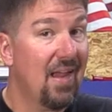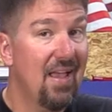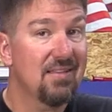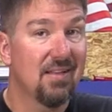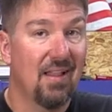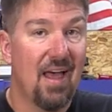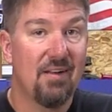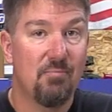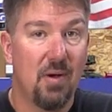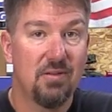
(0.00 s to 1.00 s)
has a
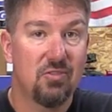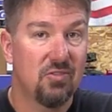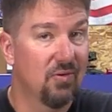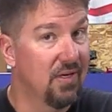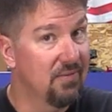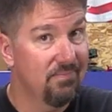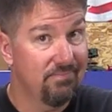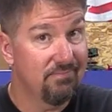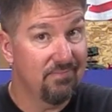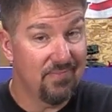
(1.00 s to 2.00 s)
lot of punch to it.
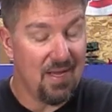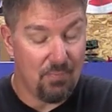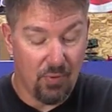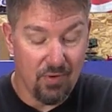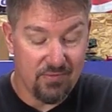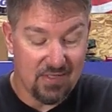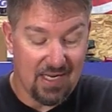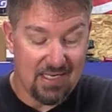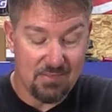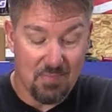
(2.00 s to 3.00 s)
It proves
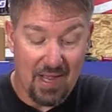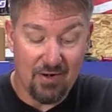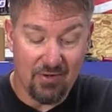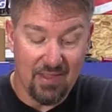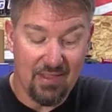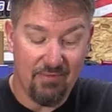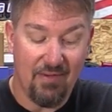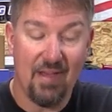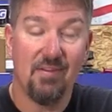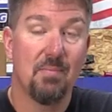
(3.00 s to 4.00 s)
that it's better than the
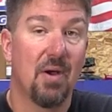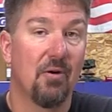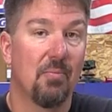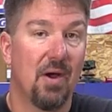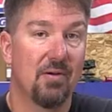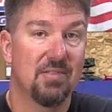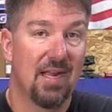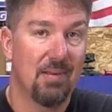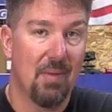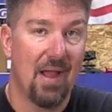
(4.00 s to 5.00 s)
5 amp hour power stack